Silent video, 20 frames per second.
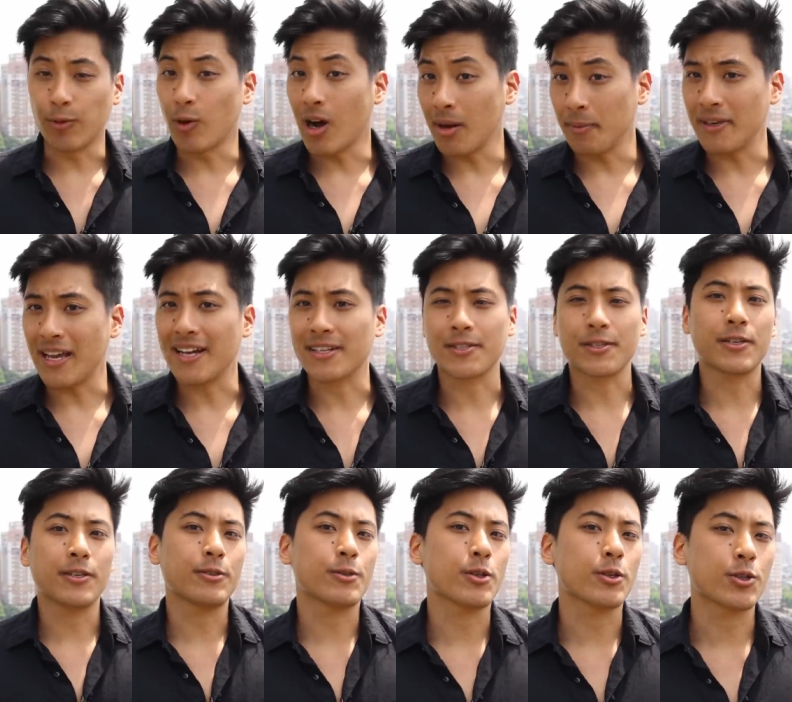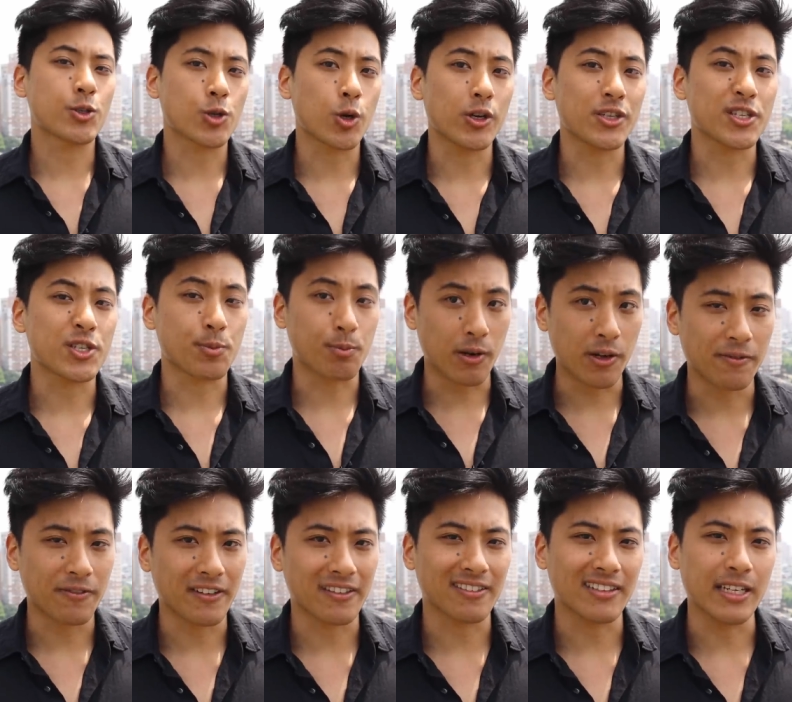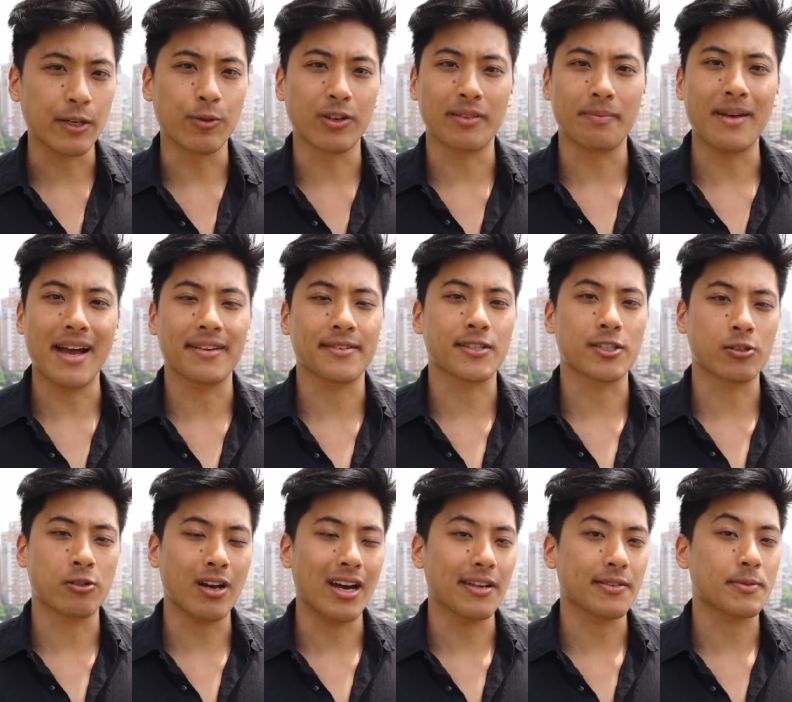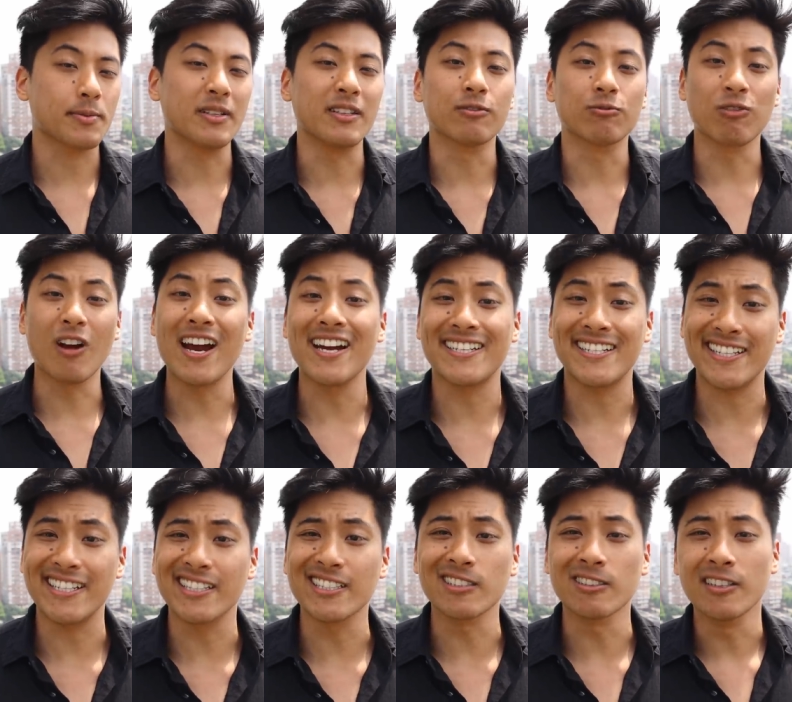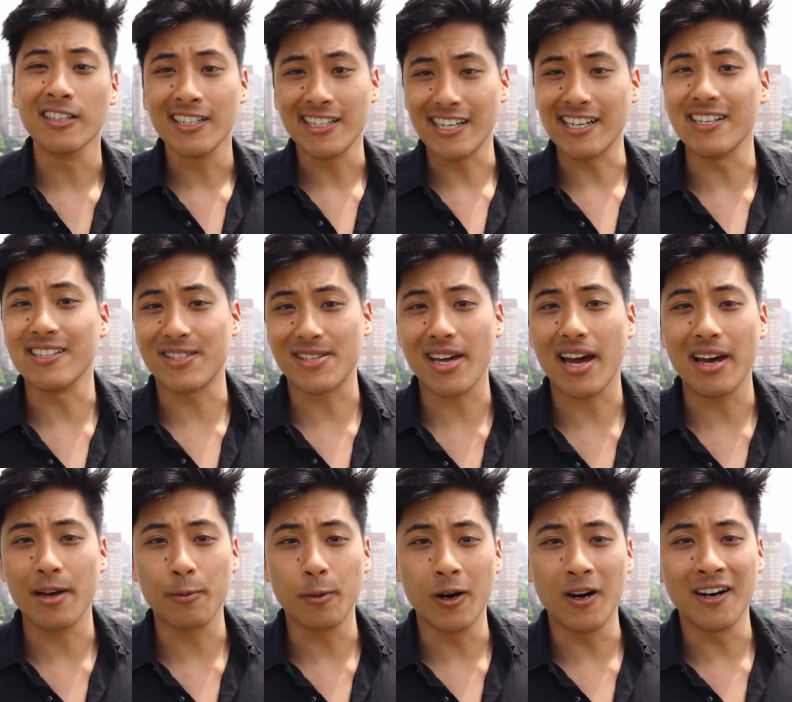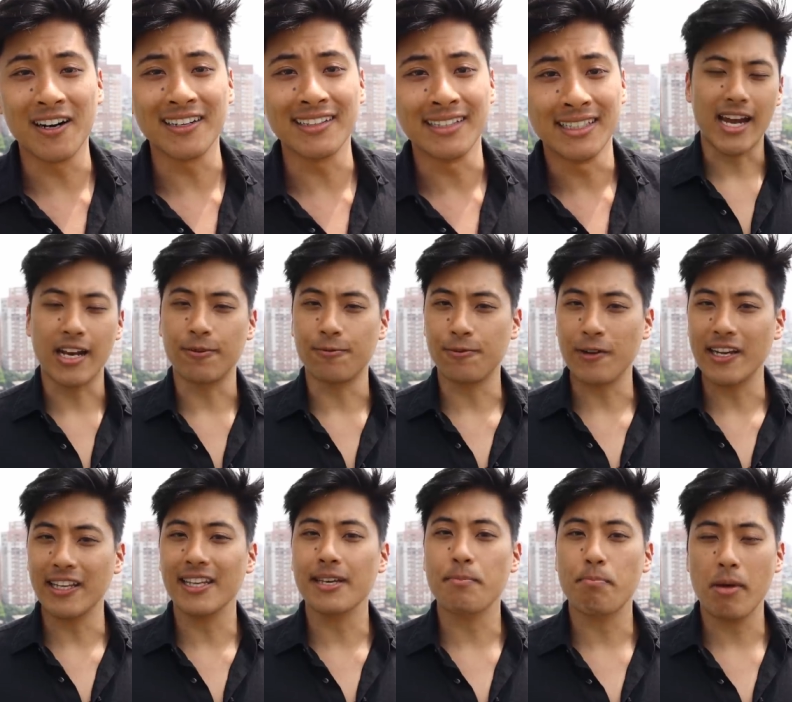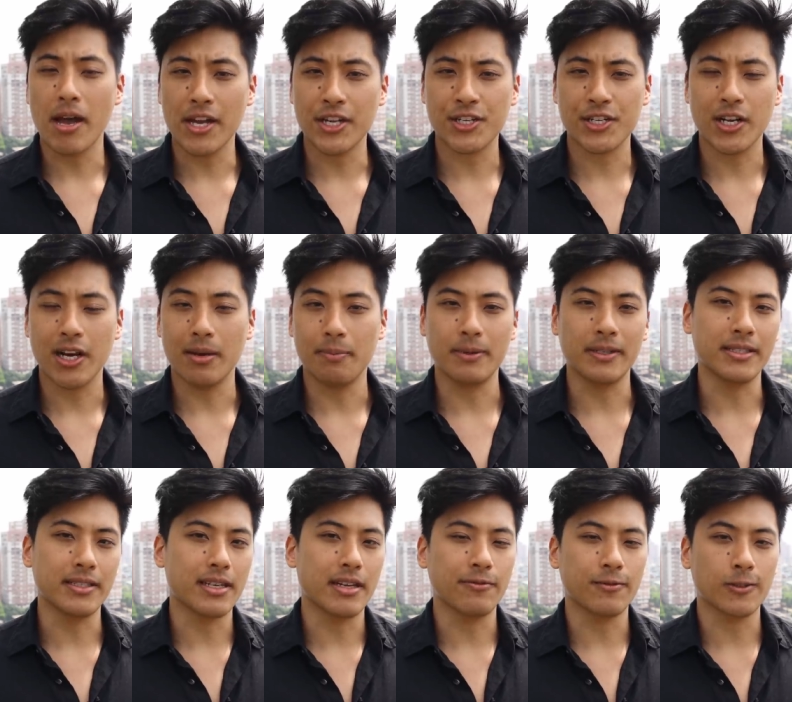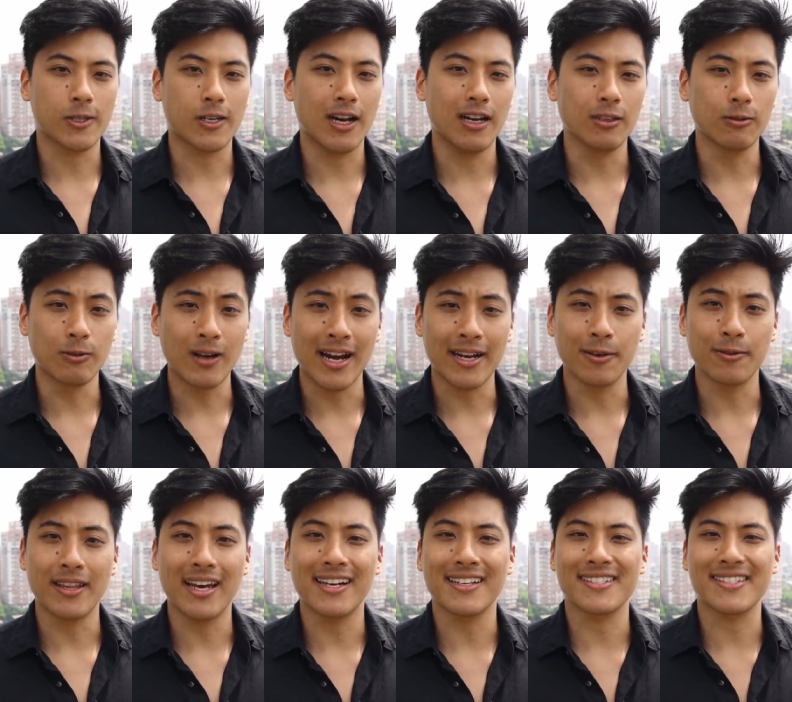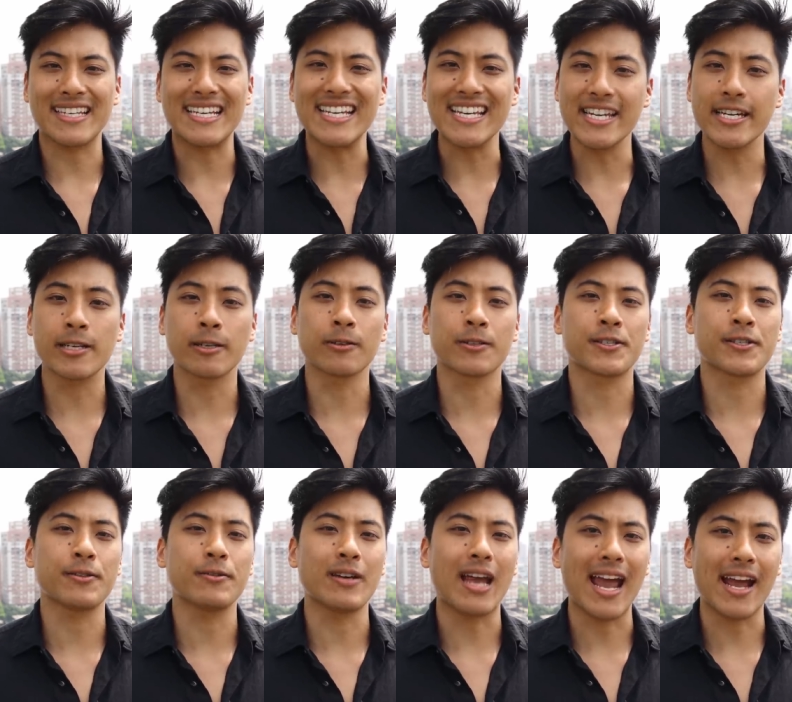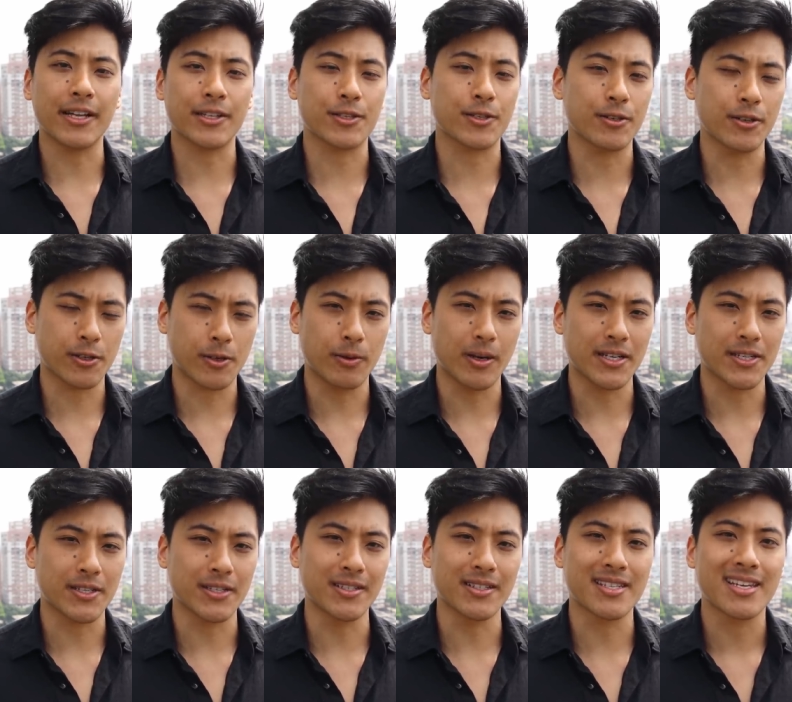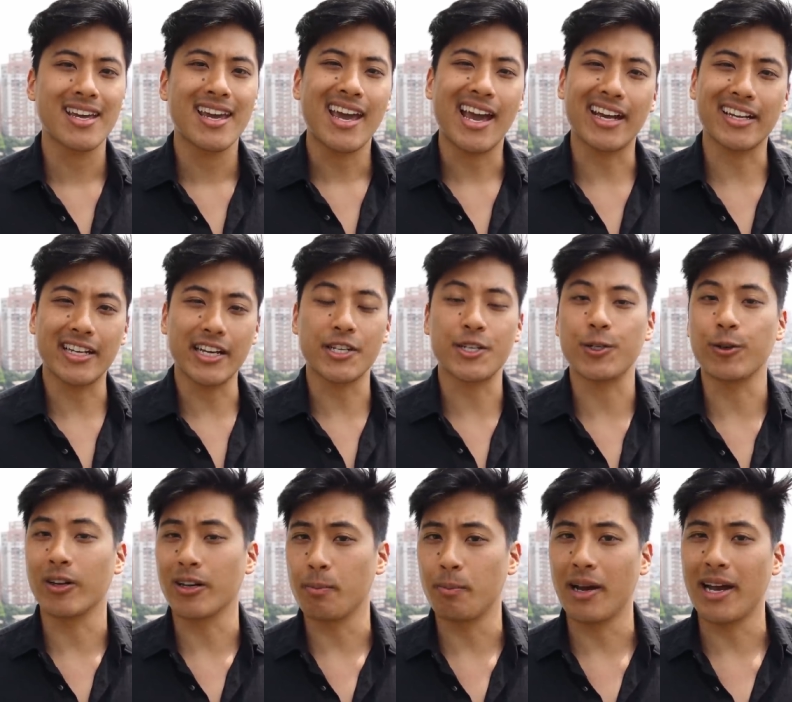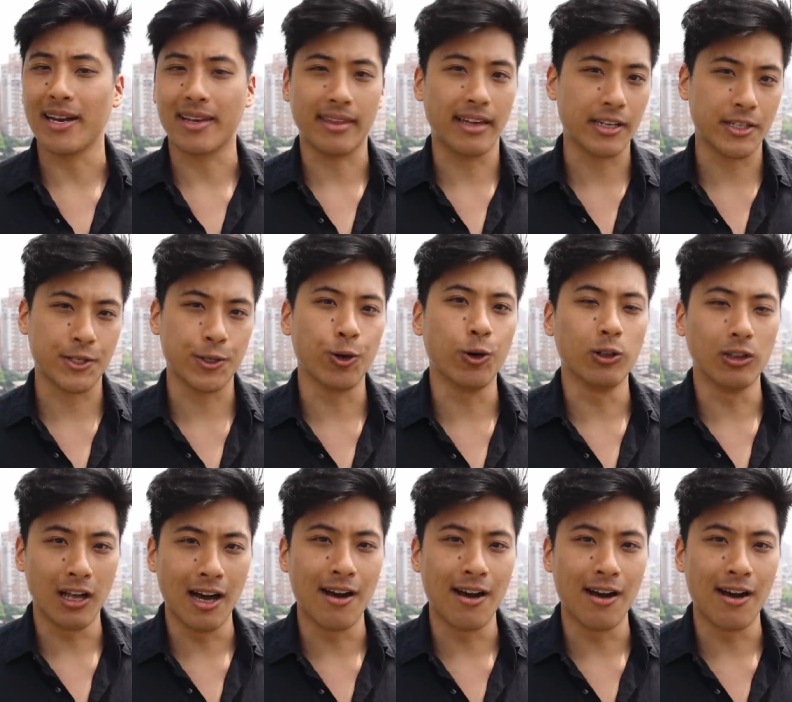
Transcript: And Wabi executes those choices perfectly with master craftsmen right here in Taiwan and a friendly bike shop in Denver, Colorado that is eager to answer your questions and get you on a bike that you'll